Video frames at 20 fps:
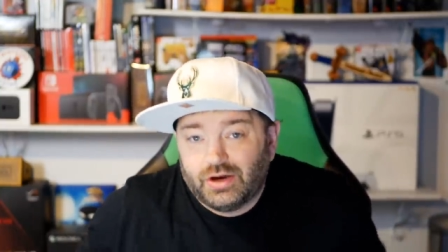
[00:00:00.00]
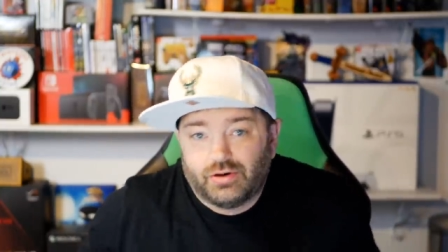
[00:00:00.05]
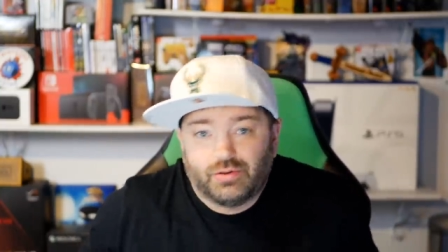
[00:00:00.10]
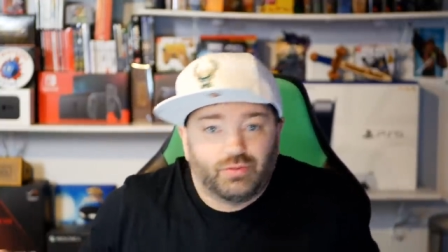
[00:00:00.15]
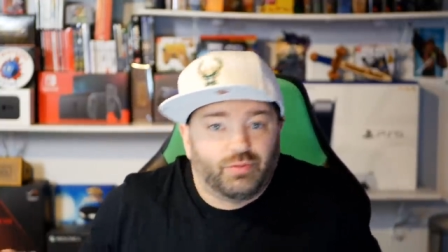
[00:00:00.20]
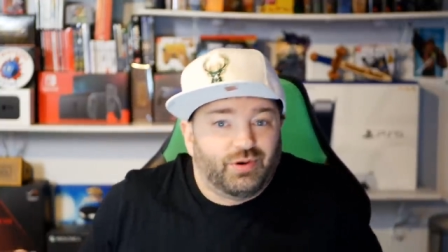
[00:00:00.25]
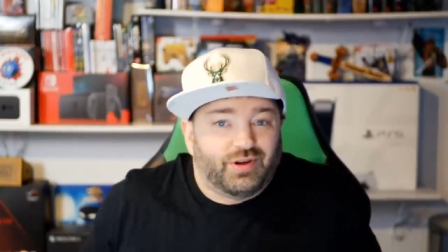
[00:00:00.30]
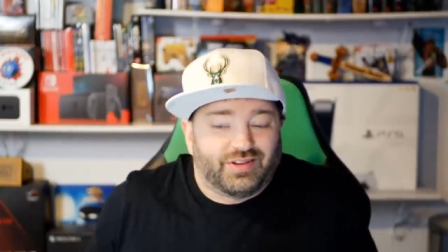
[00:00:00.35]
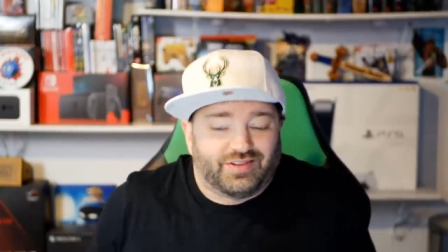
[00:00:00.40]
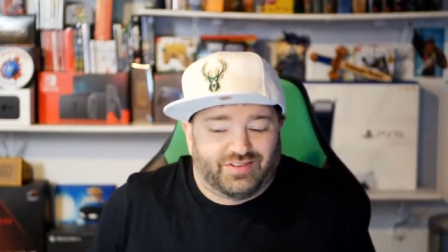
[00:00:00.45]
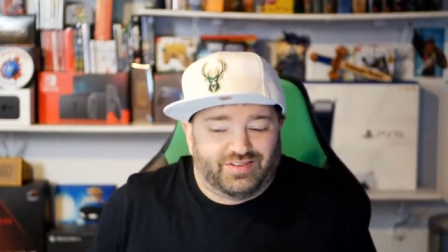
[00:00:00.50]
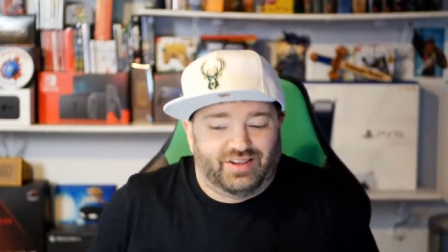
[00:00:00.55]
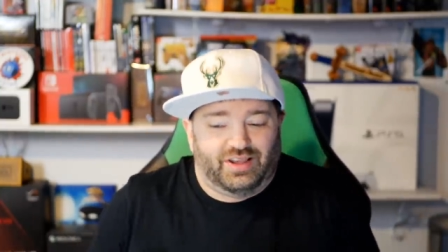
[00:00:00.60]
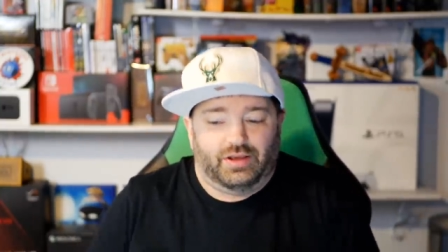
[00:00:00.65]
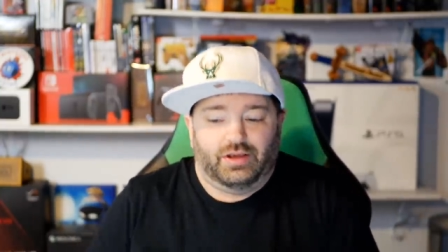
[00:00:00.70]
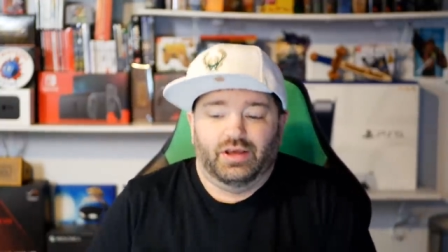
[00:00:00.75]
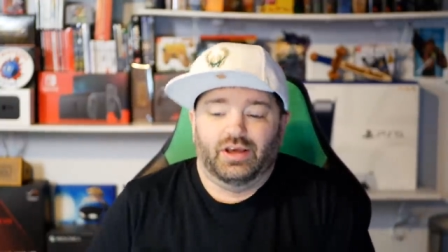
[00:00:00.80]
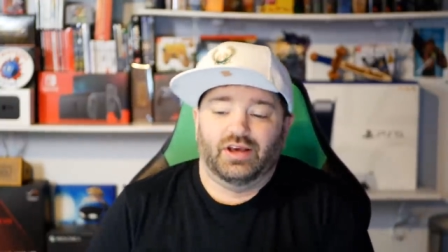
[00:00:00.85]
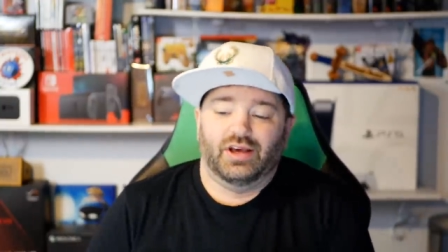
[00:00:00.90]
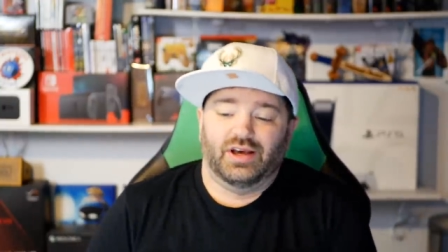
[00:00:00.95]
We'll see.
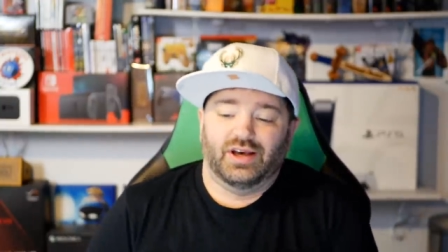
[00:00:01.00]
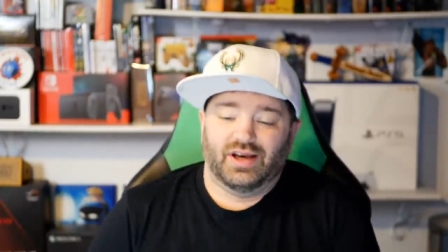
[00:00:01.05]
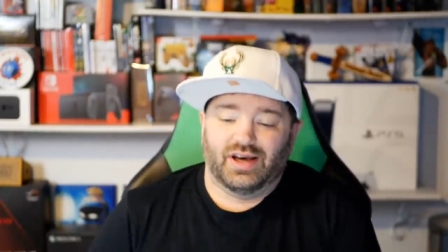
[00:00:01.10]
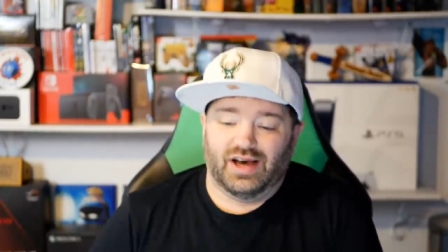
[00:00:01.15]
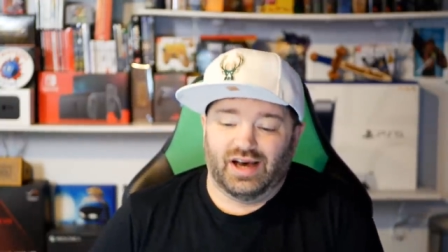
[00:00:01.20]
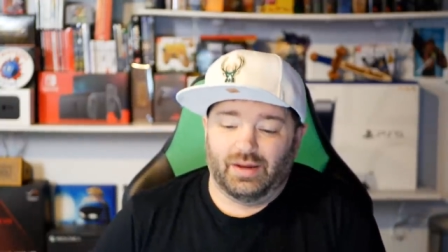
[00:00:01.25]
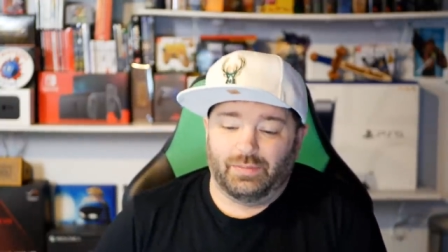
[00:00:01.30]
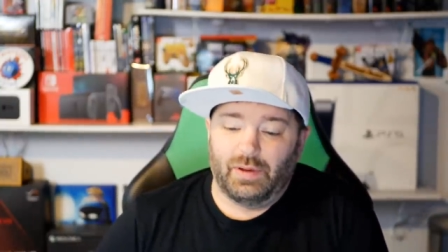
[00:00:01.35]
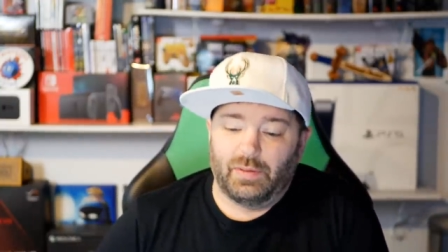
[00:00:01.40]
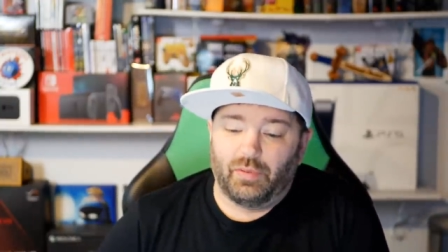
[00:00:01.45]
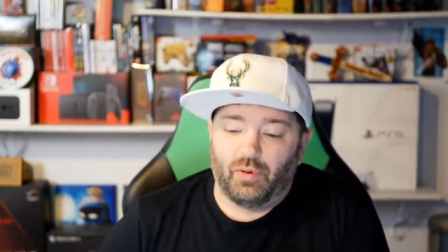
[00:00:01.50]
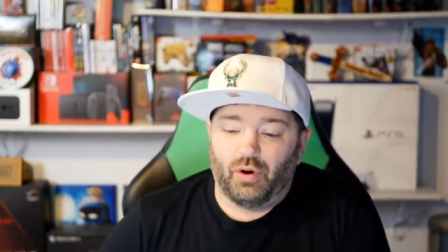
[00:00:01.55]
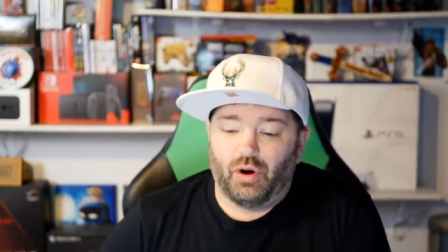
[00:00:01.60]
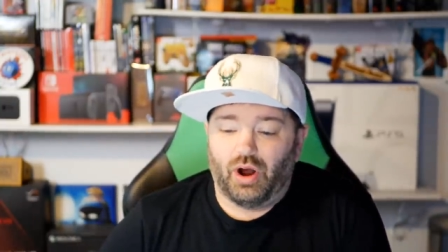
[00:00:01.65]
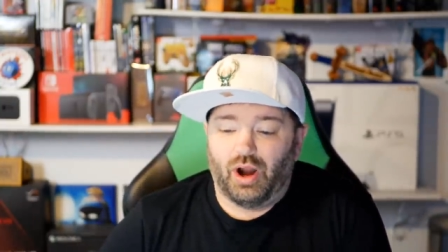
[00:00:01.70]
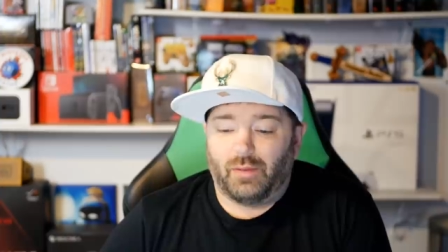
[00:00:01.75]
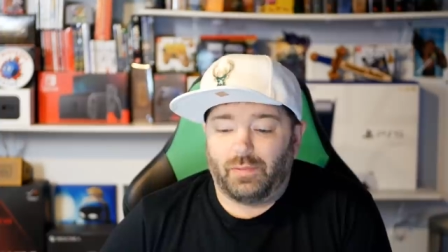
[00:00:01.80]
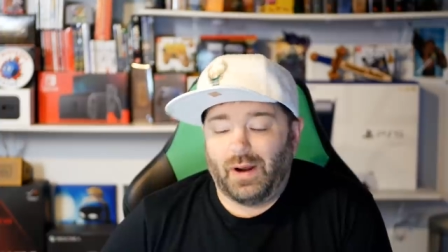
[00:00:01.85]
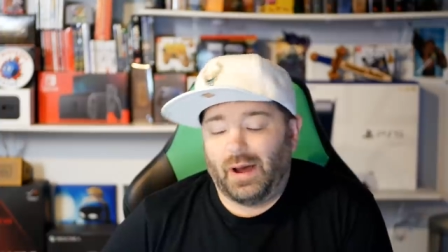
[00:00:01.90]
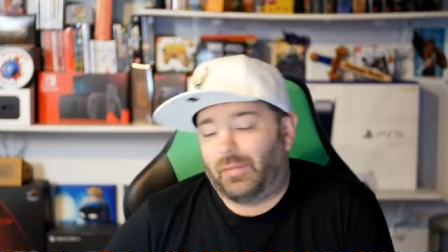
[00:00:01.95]
Uh, people
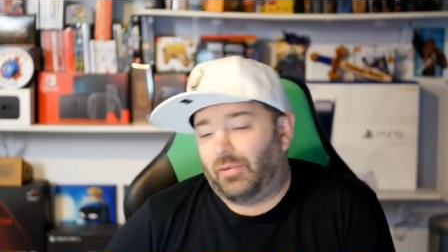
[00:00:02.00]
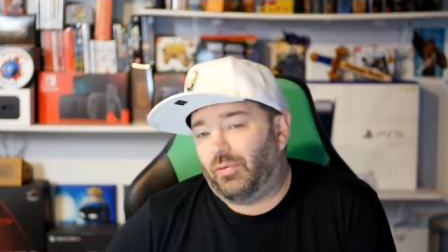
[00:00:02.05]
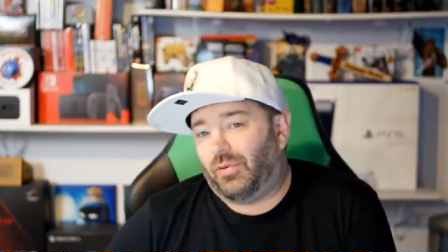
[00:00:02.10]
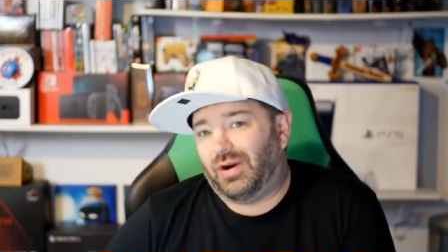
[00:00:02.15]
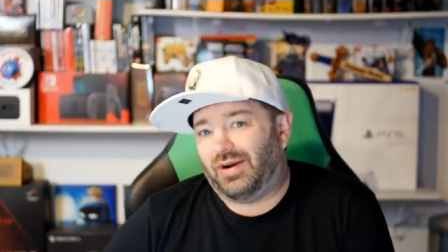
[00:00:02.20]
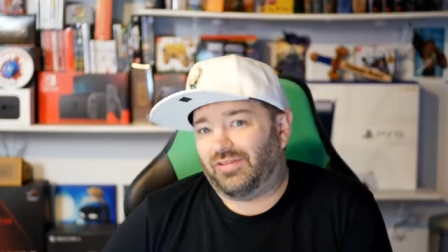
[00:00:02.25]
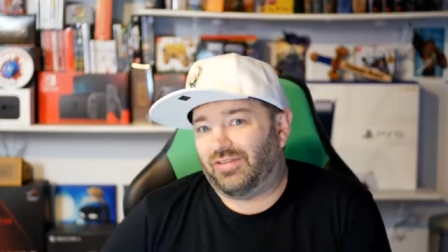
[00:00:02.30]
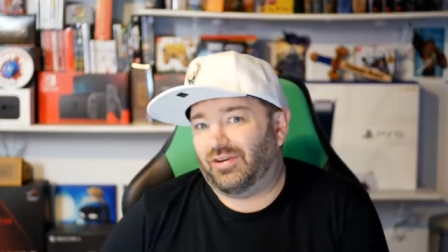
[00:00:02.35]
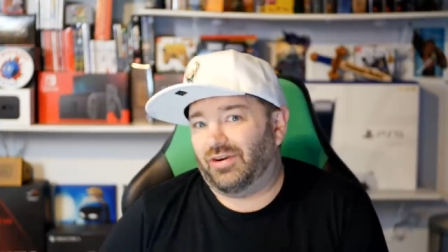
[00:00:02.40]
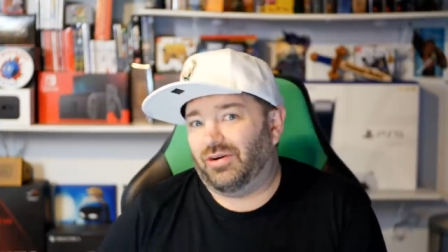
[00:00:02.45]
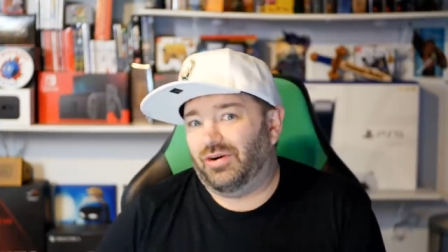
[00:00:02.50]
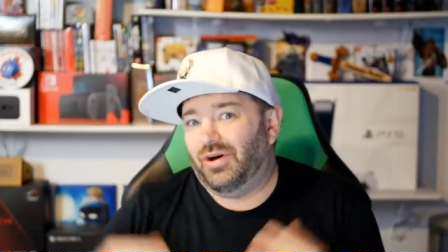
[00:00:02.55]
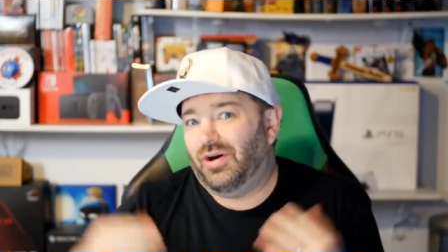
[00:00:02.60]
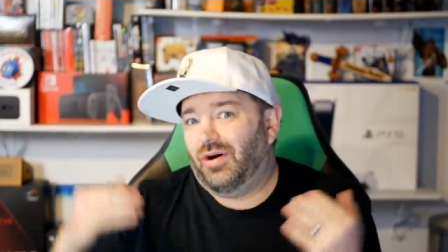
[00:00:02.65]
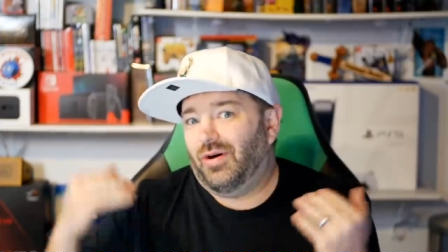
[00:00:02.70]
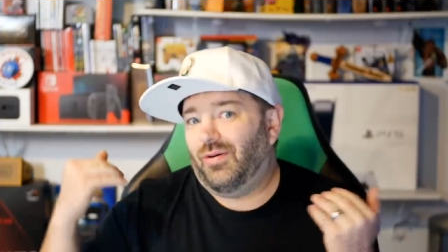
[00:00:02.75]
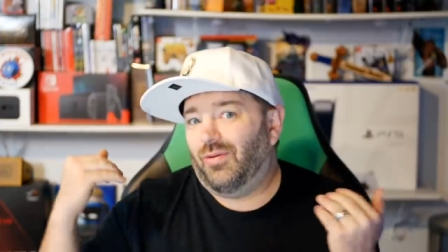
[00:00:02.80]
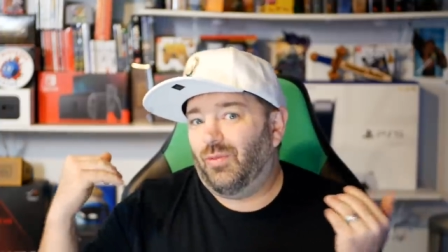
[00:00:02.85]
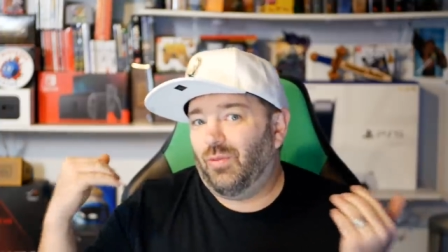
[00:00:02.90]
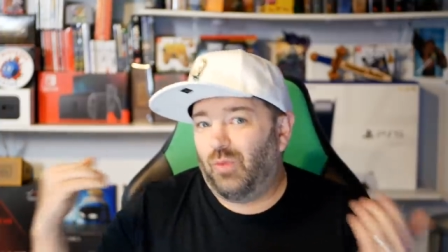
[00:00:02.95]
are probably wanting to know
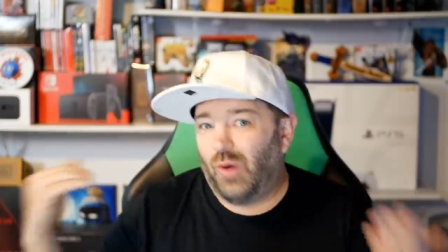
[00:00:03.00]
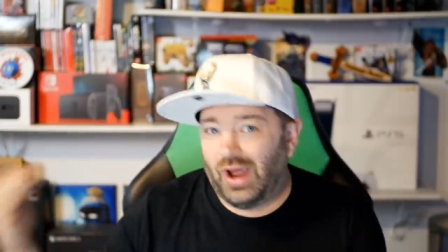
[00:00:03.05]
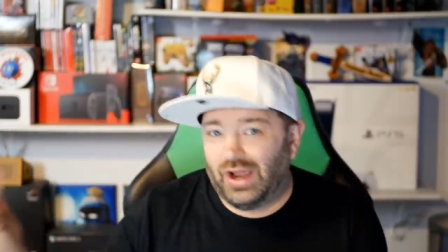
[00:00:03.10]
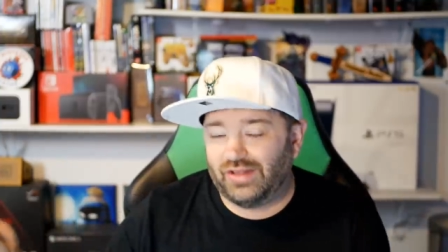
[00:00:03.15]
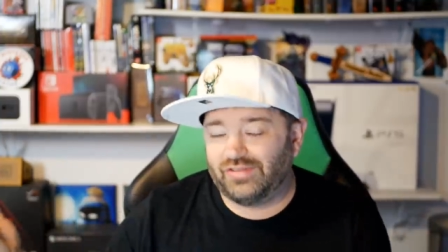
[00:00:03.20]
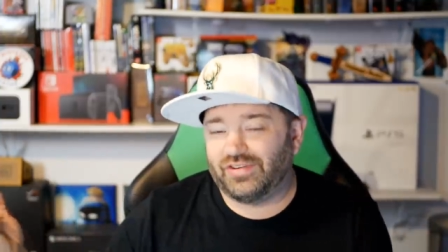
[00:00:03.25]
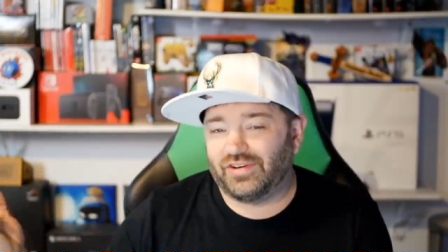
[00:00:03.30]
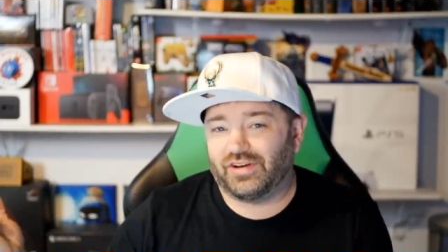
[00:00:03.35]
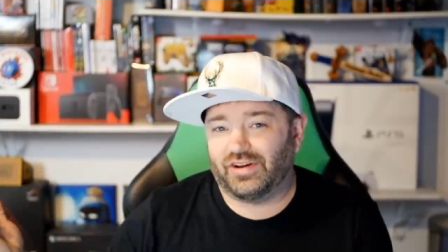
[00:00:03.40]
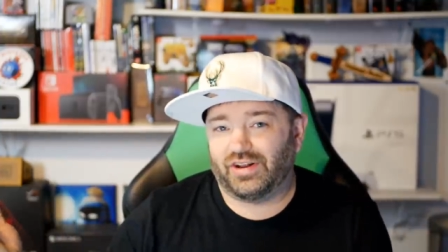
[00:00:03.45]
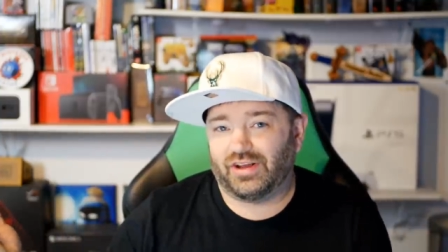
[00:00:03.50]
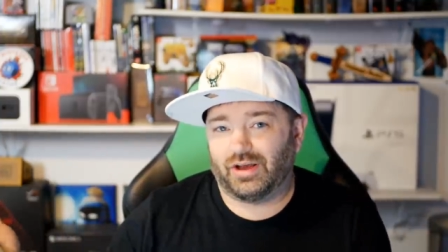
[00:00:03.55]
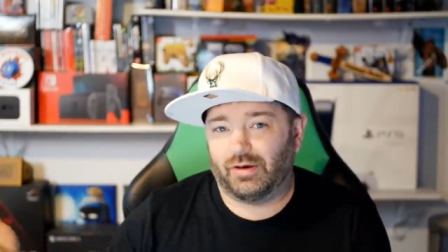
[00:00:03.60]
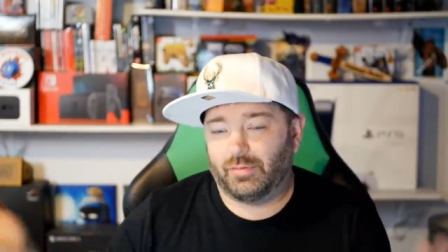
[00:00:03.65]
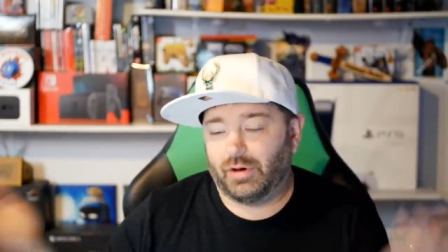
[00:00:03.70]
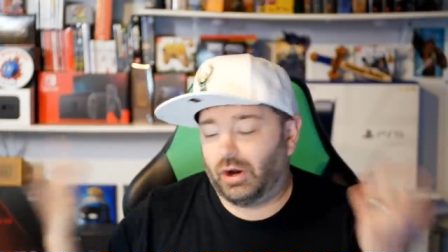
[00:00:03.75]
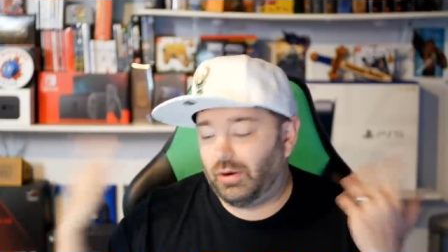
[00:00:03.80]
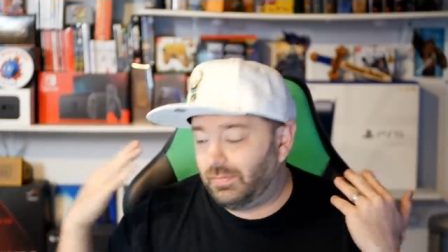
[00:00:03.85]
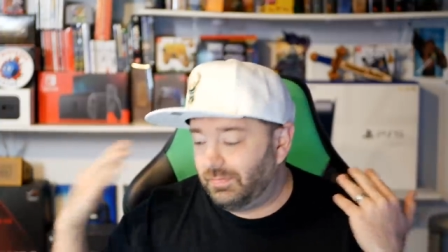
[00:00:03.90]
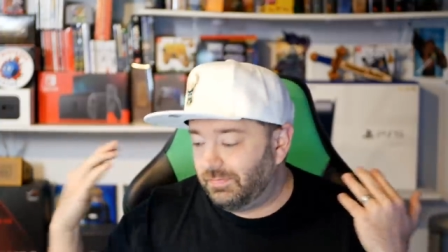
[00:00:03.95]
when is it going to come out.